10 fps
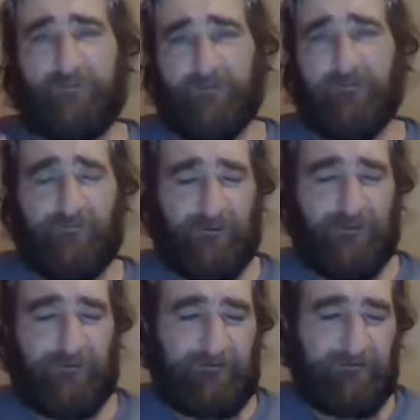know
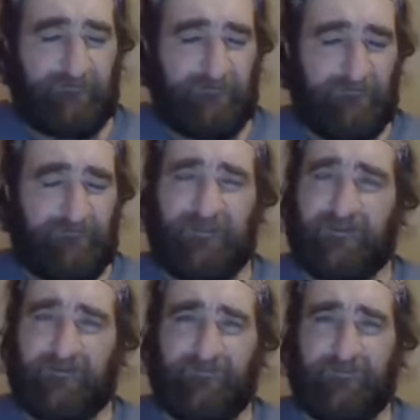that,
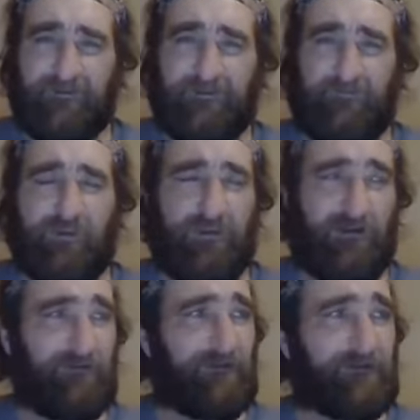because you can
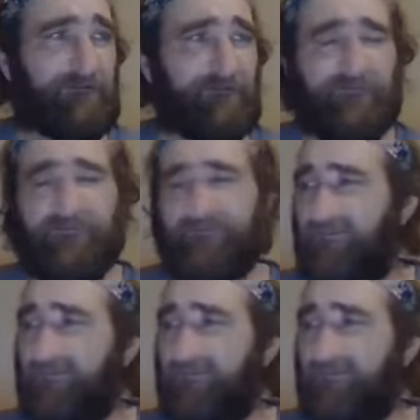apply that to so